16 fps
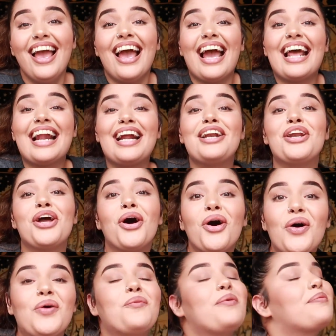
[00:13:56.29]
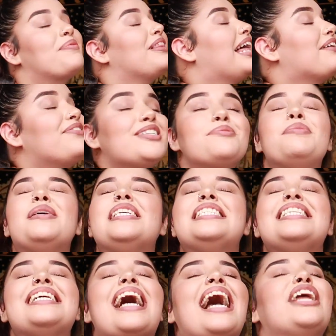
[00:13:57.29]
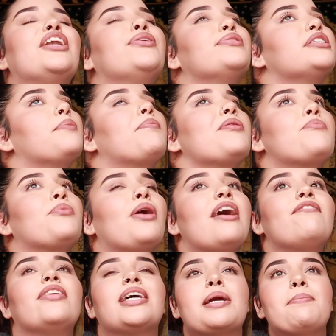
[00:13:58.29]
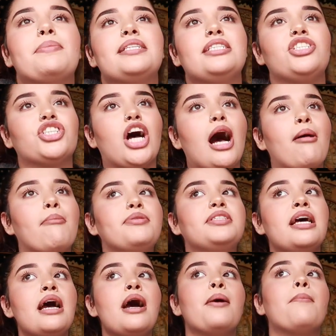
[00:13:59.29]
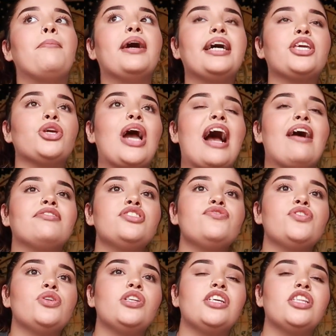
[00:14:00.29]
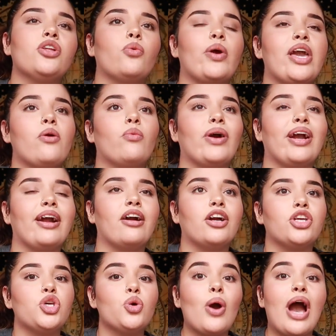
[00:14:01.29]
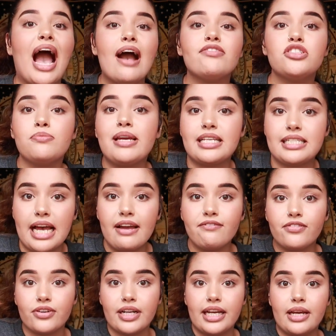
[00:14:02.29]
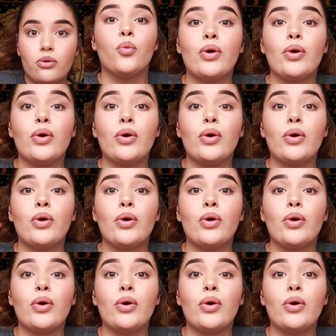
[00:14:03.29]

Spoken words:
And I know life is busy. I know some people have very busy jobs, but you have to view it in the way where you have to make time for it.